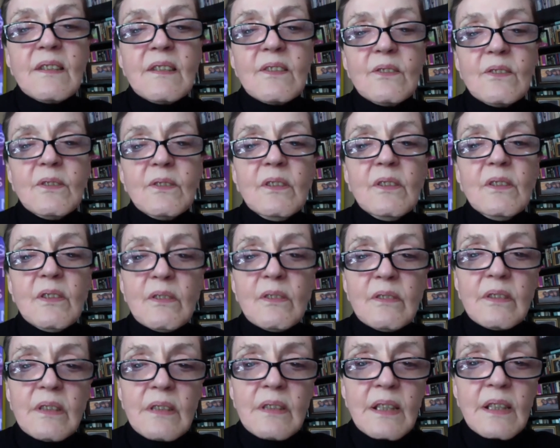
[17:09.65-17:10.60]
So,
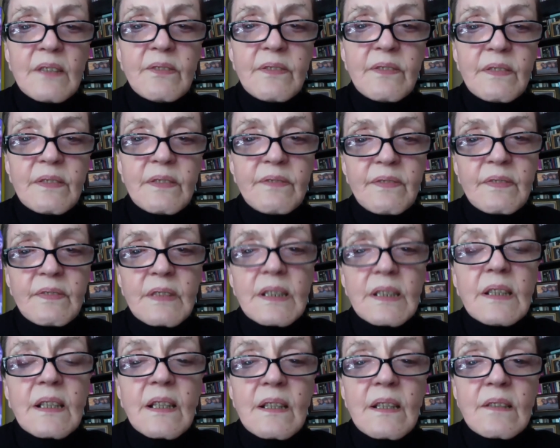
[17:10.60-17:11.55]
life,
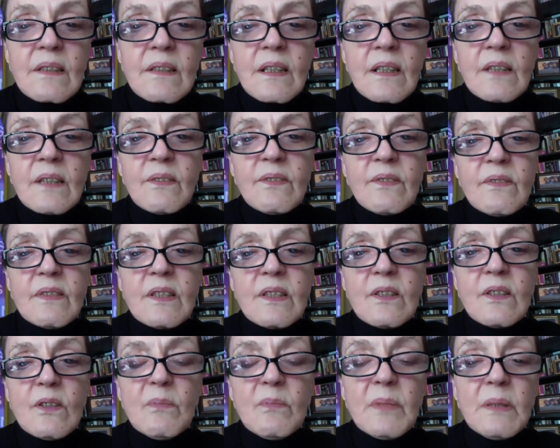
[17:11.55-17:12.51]
it has a life of its own.